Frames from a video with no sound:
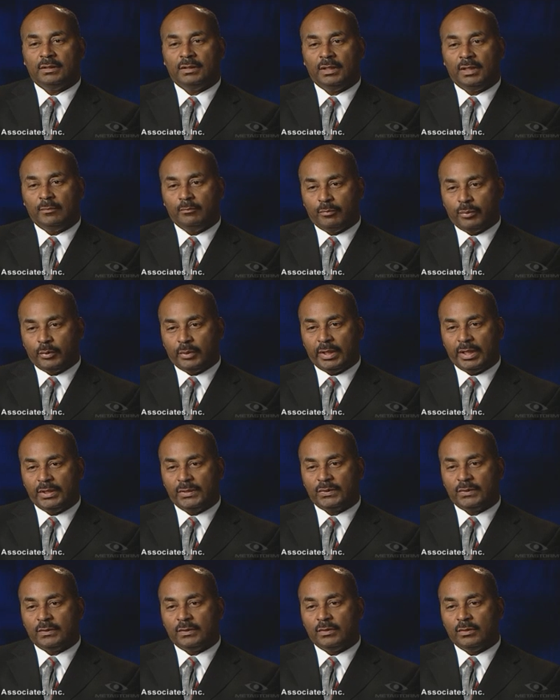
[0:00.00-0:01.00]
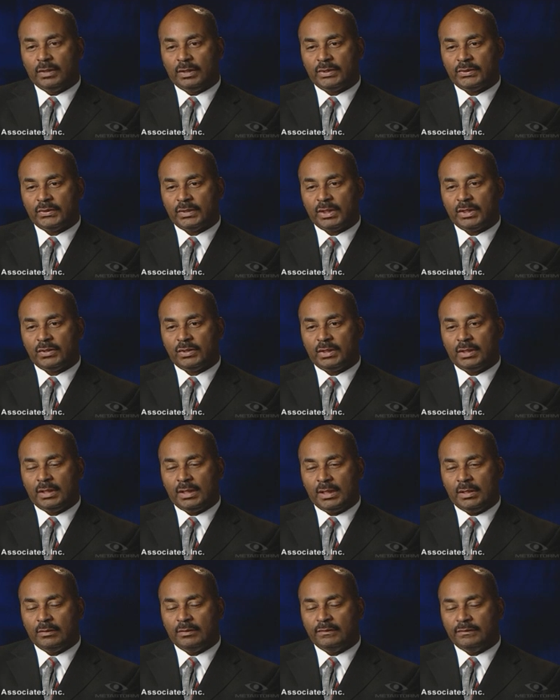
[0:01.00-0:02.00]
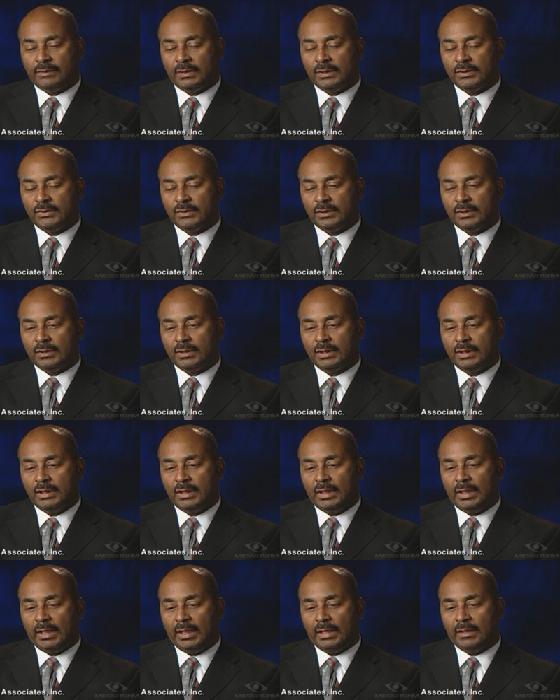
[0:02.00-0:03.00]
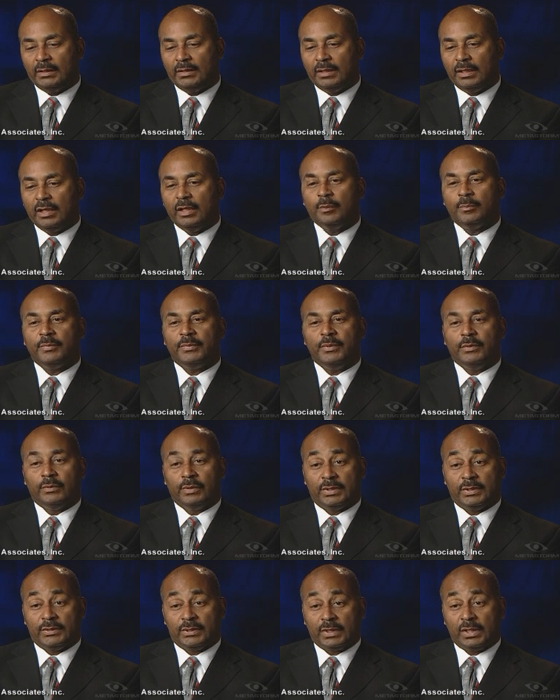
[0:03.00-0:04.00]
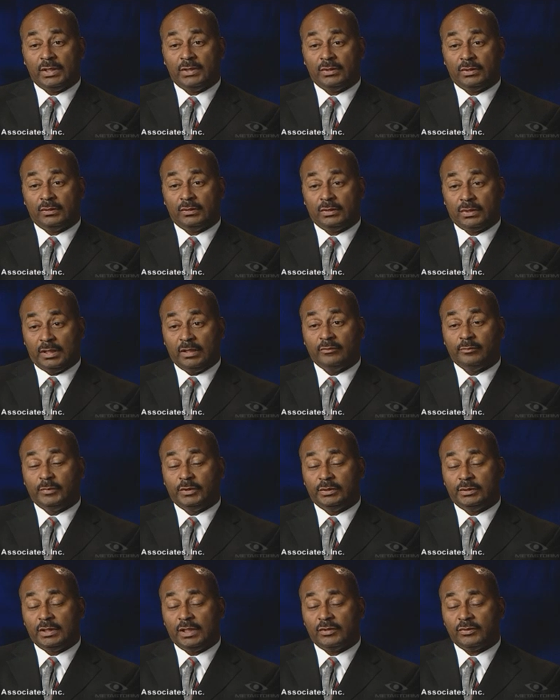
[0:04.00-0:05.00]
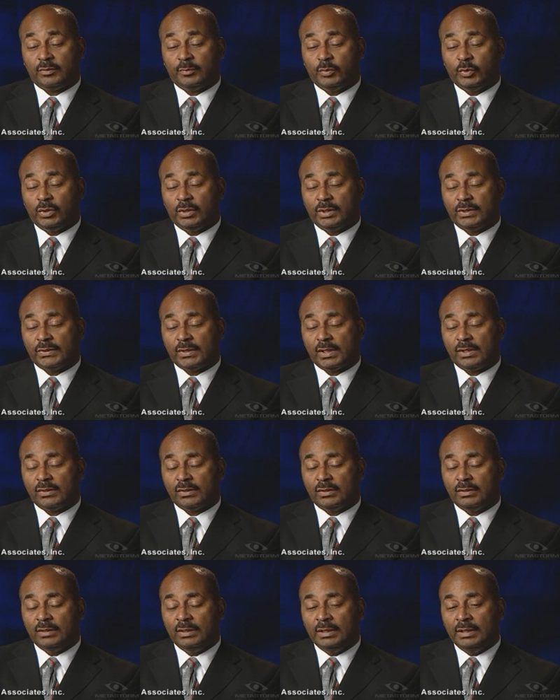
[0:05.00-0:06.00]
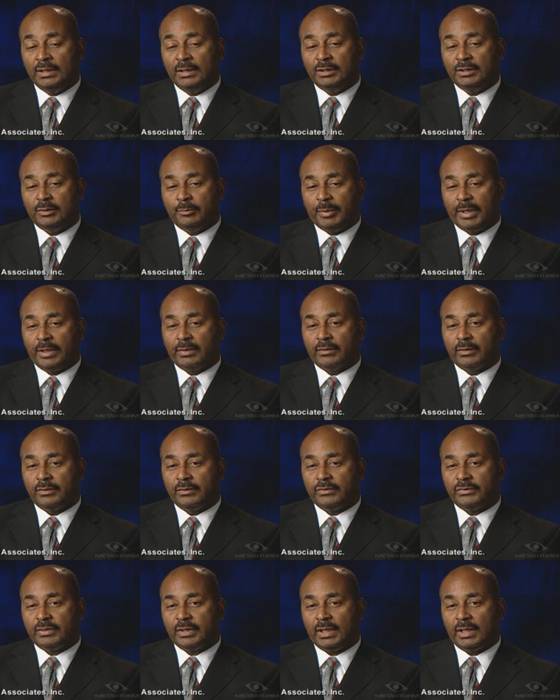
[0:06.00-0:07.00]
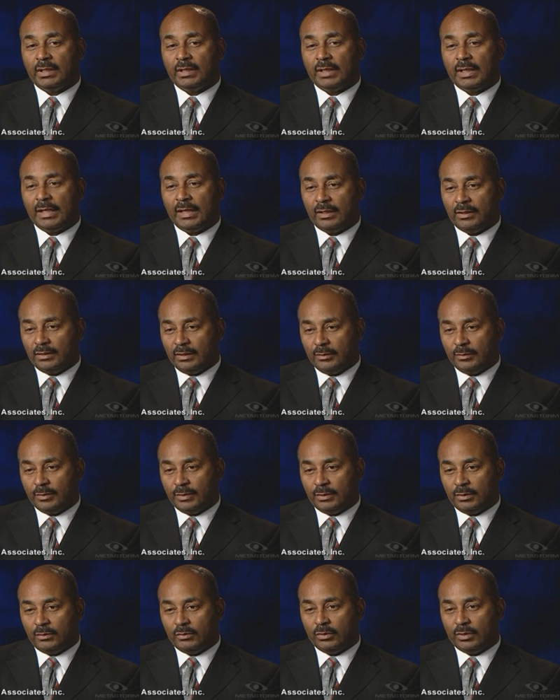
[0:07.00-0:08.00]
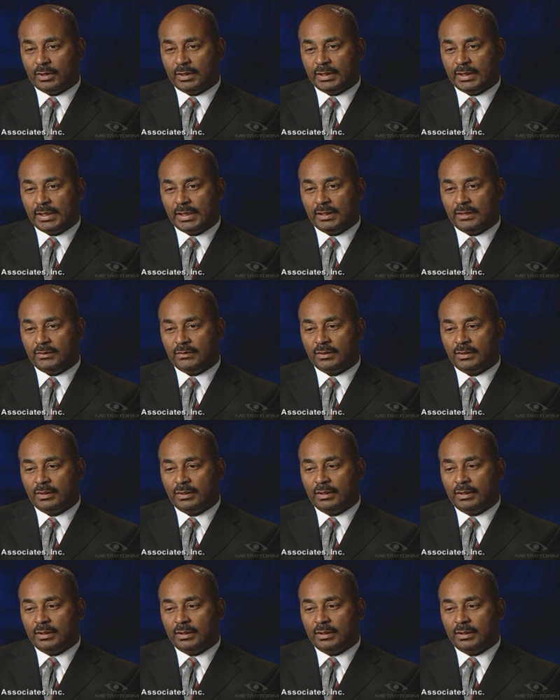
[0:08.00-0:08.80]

embrace the organization and how it functioned, and to help the organization, the government customer organization, to better understand how they were organized,